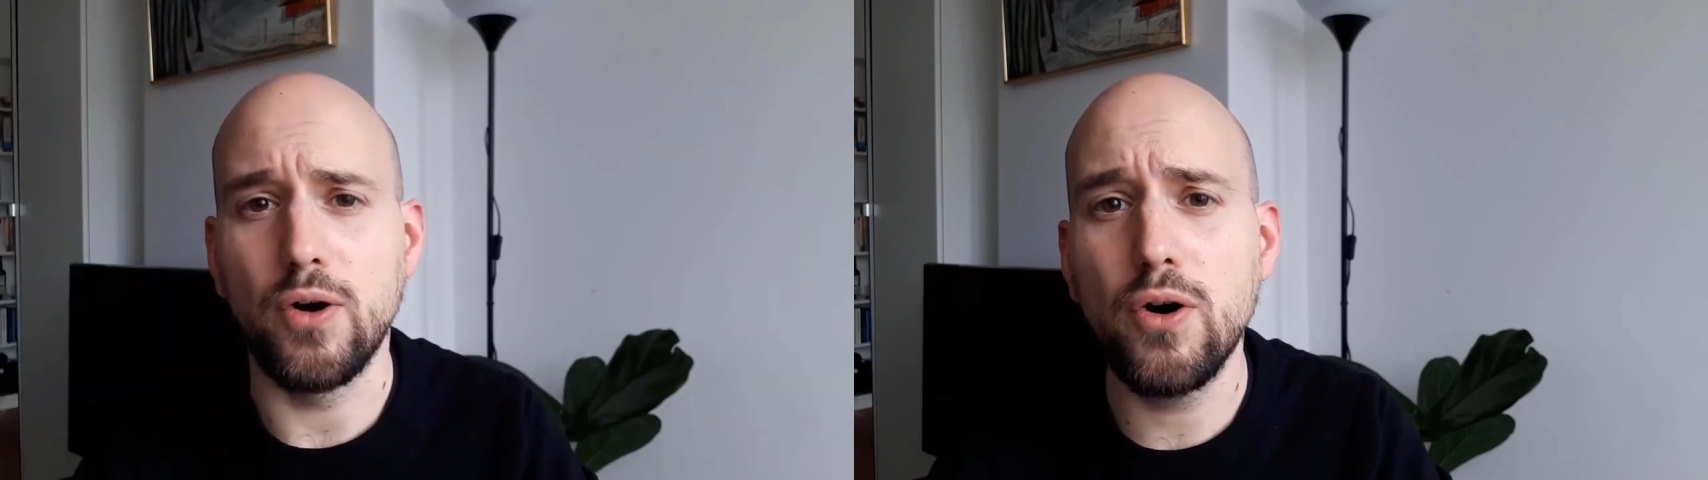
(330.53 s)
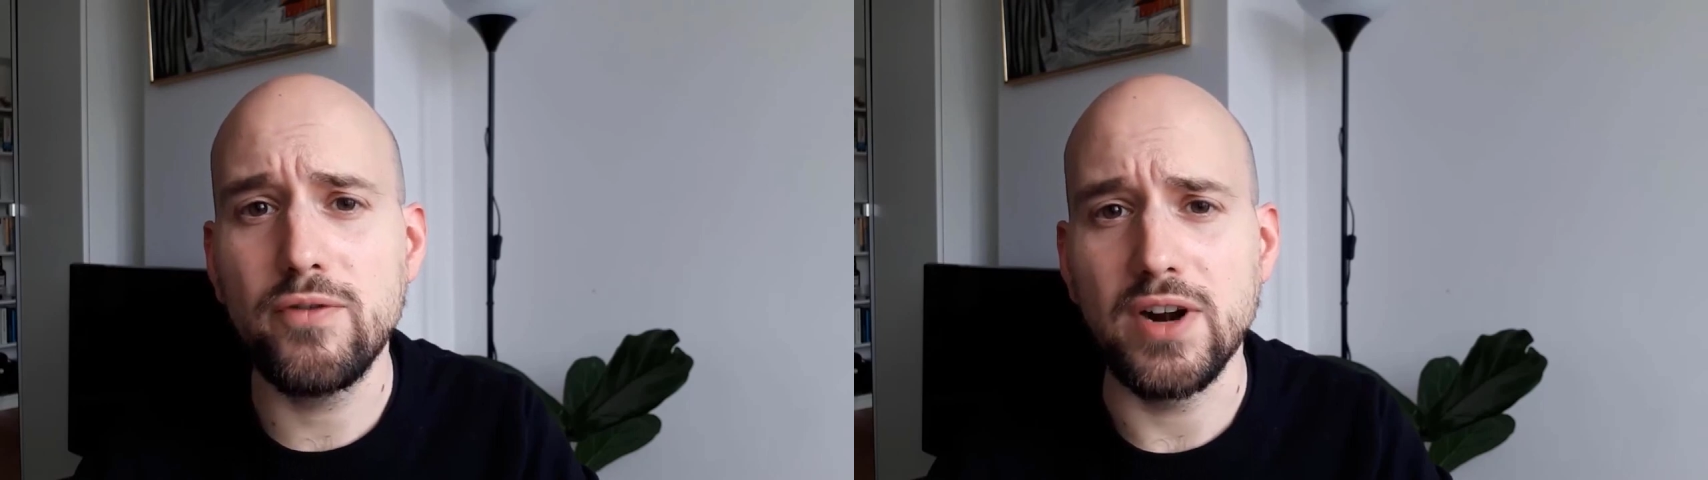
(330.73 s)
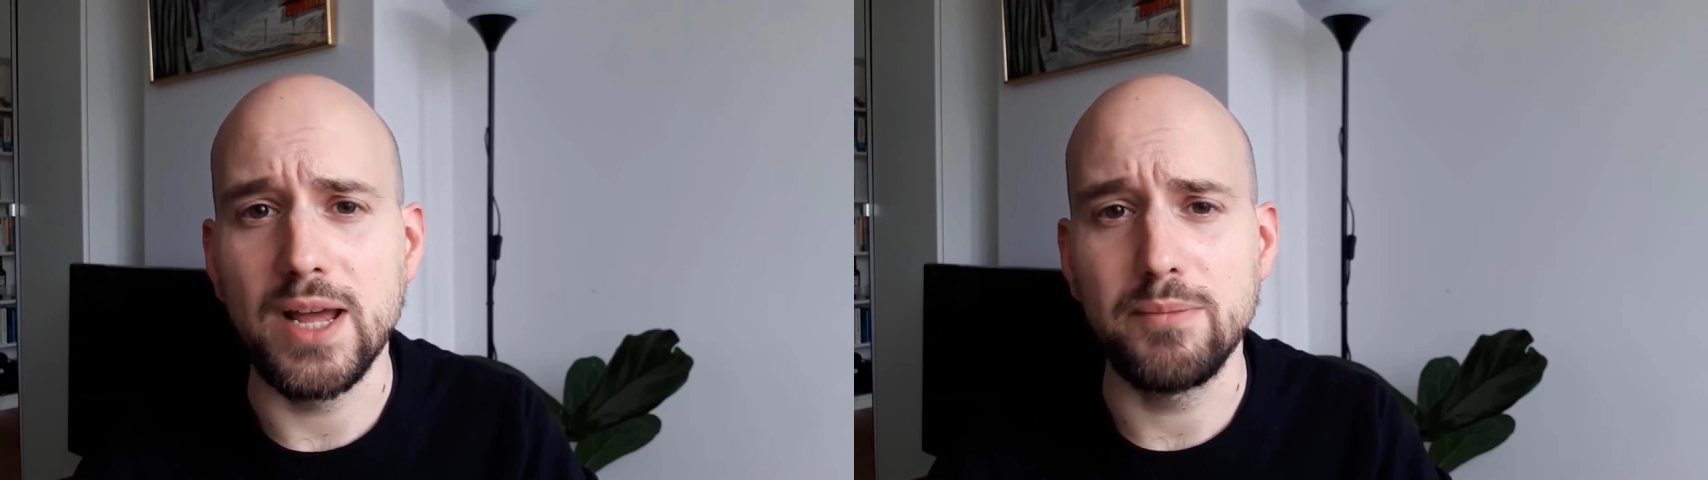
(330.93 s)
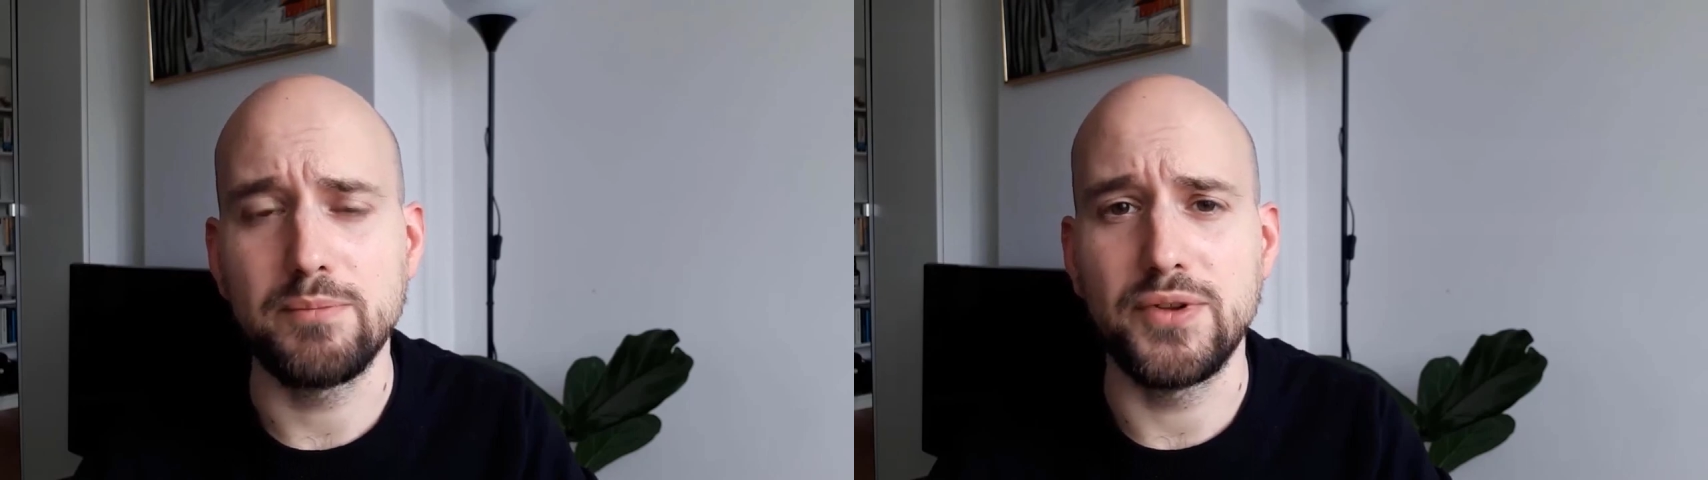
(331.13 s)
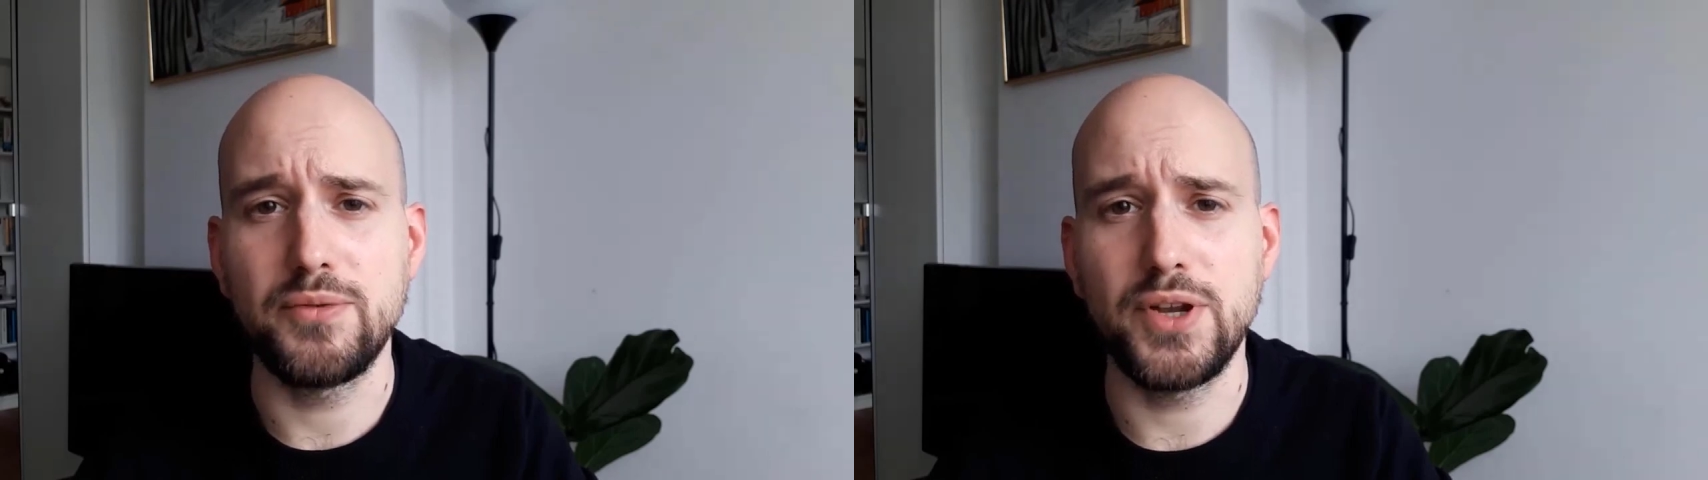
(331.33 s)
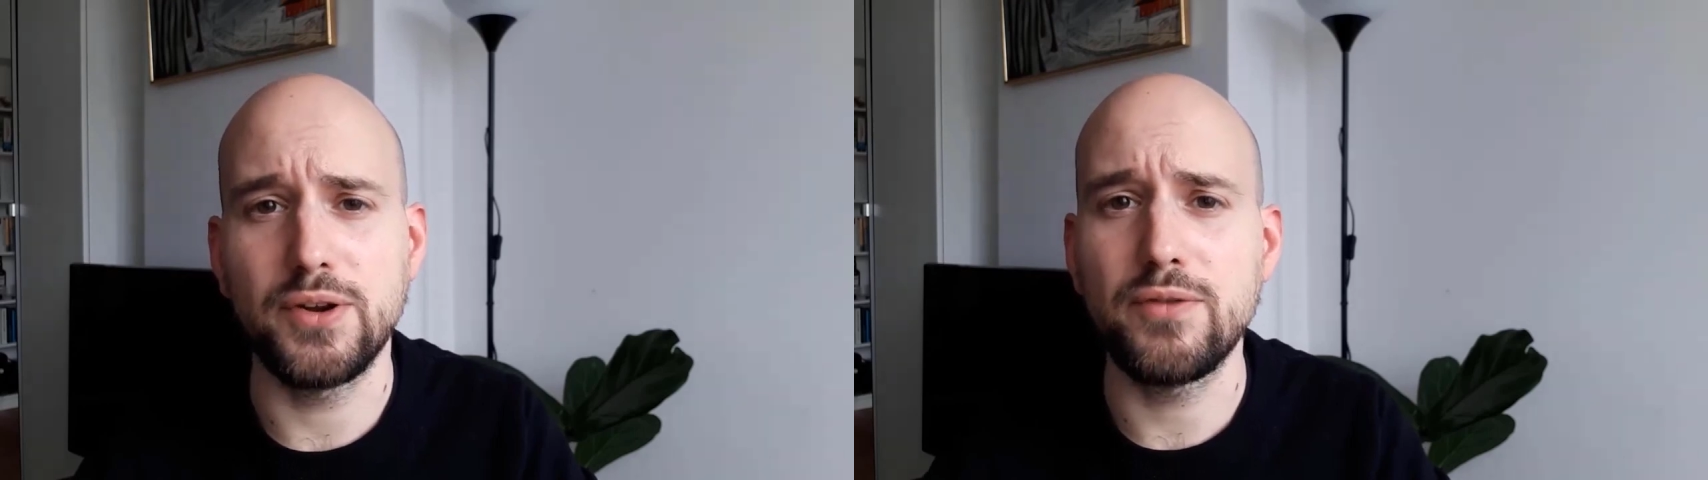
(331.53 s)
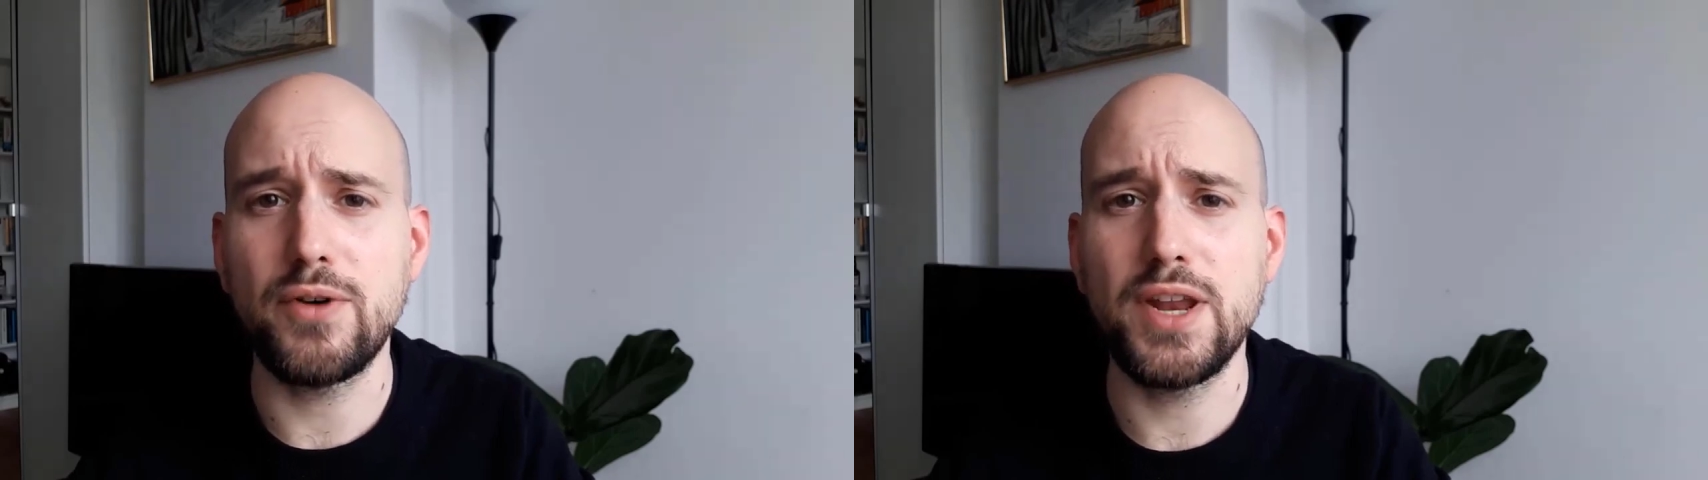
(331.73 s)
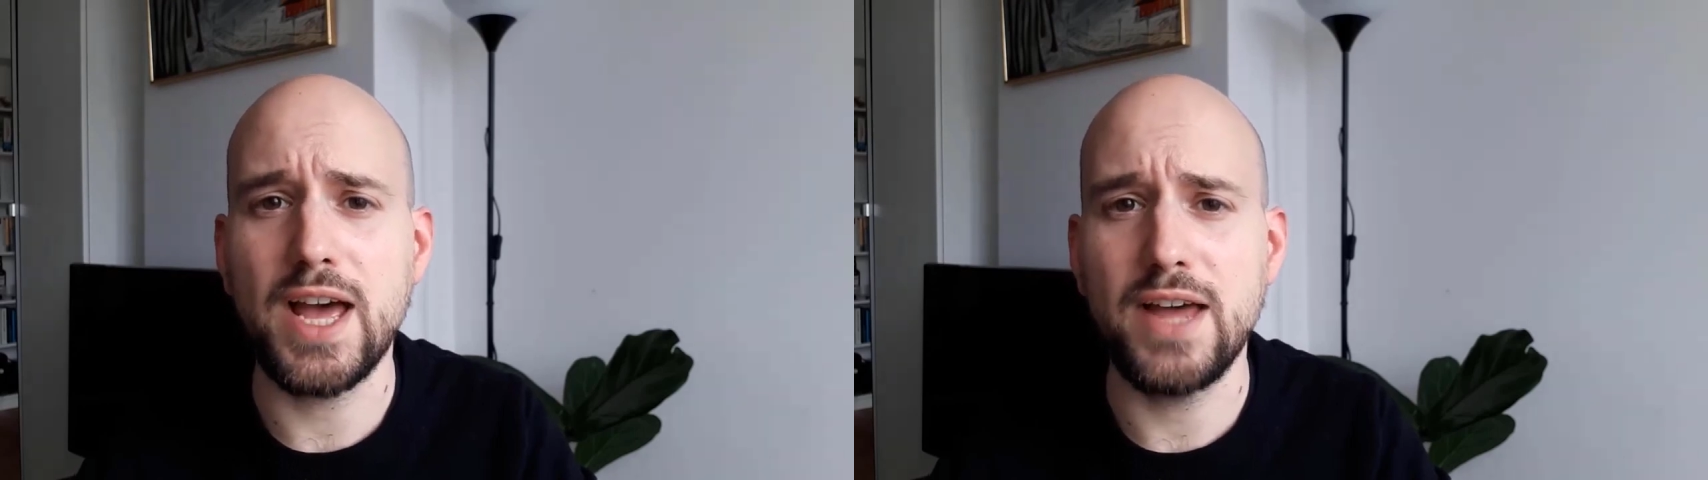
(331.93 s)
overlap between, on the
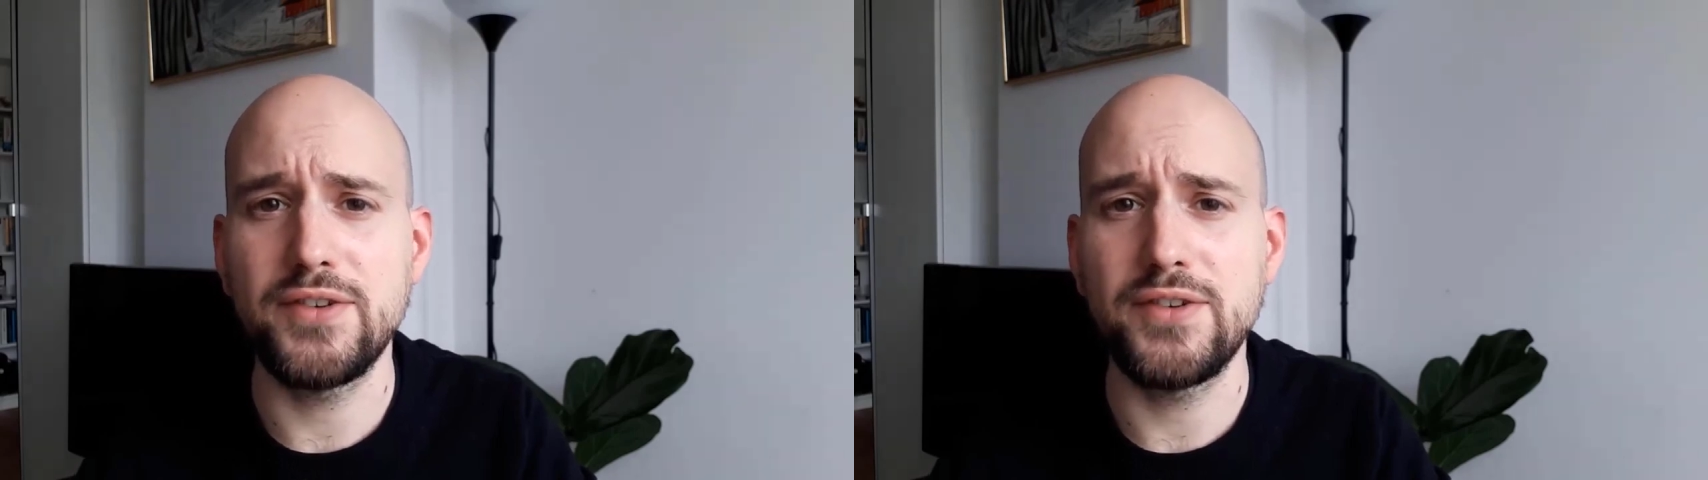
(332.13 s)
one hand,